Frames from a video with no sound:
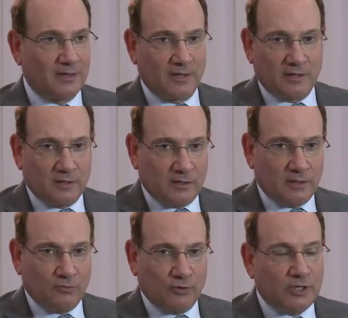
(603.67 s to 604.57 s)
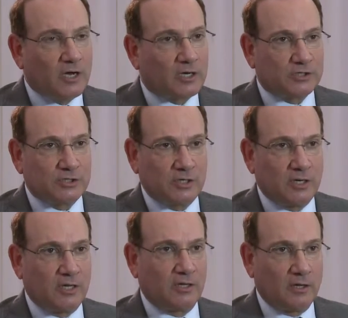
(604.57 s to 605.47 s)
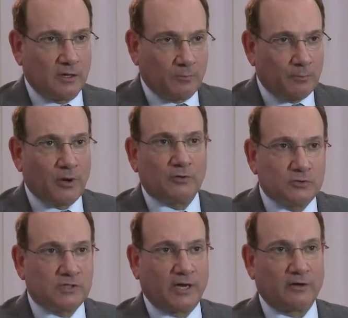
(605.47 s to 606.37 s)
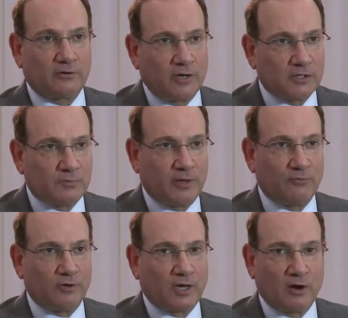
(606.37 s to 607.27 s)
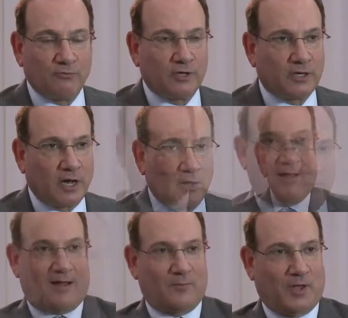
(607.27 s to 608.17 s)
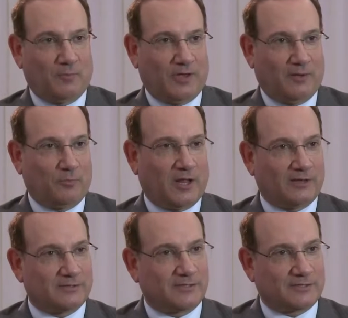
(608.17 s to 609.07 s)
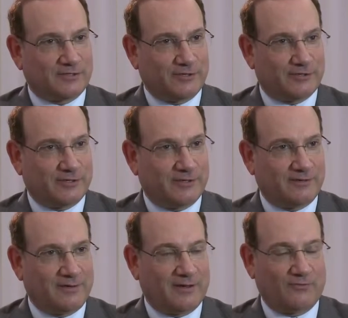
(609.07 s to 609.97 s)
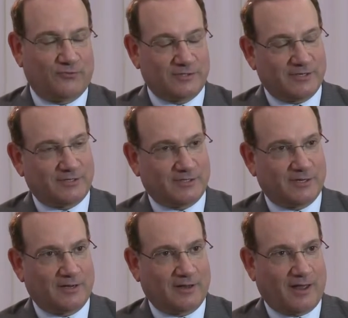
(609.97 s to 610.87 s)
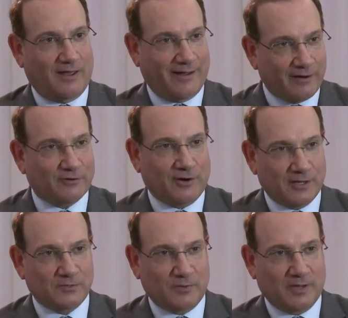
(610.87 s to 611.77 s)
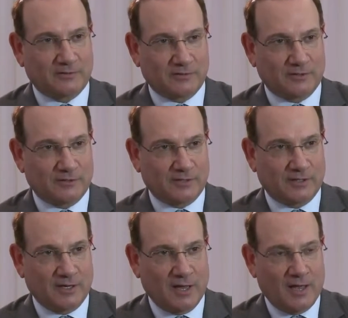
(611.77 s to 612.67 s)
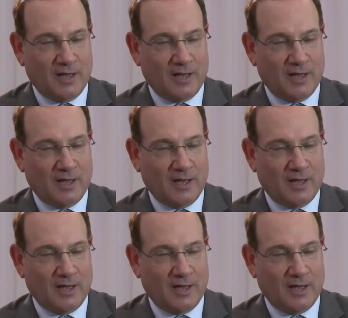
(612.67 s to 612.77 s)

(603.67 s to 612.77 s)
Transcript: the reduction in the post-hair transplant recovery time. I may be a plastic surgeon, a physician, a hair transplant surgeon,